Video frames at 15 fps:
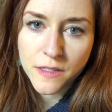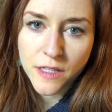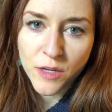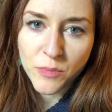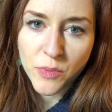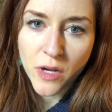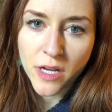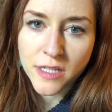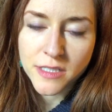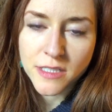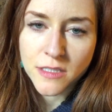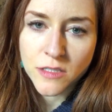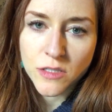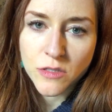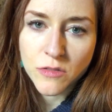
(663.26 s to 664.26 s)
that brought
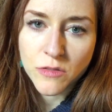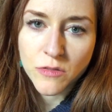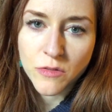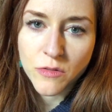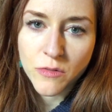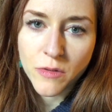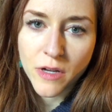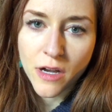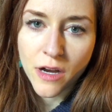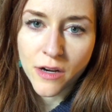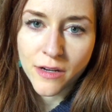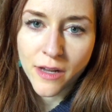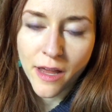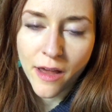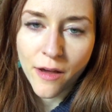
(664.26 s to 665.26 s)
us into who we
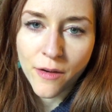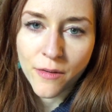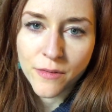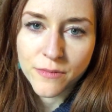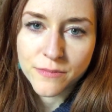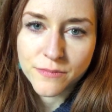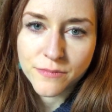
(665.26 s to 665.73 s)
are now.